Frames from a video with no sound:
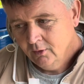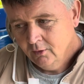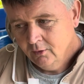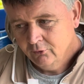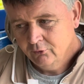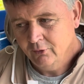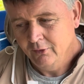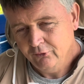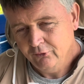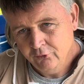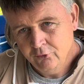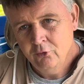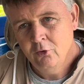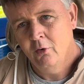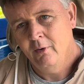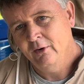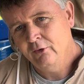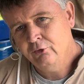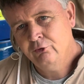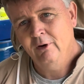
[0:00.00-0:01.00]
So
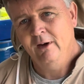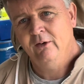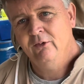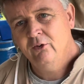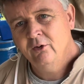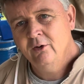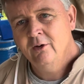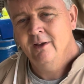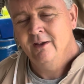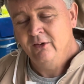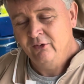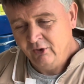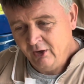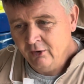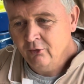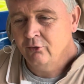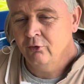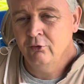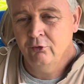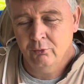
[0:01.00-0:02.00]
not attracting
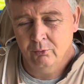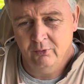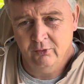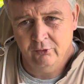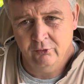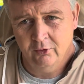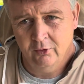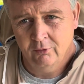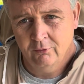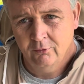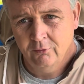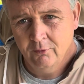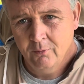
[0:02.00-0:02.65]
attention to itself.